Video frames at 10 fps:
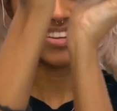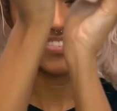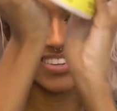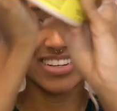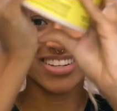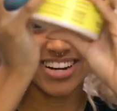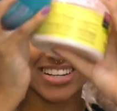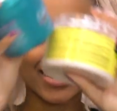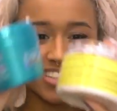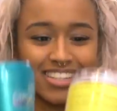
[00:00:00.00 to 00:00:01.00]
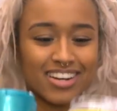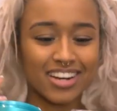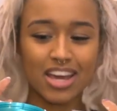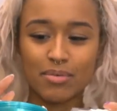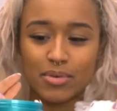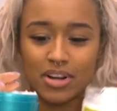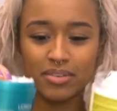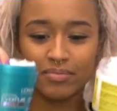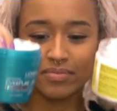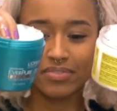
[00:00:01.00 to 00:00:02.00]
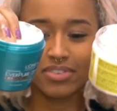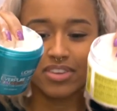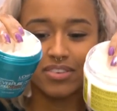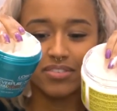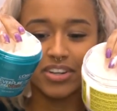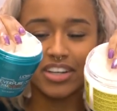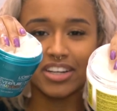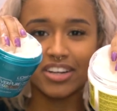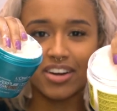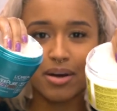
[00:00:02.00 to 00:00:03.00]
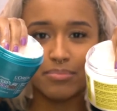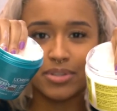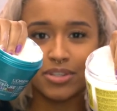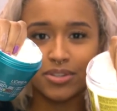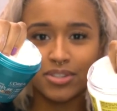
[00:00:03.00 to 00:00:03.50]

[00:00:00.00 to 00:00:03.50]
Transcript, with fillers: I'm going to try and do this on camera. We're going to grab two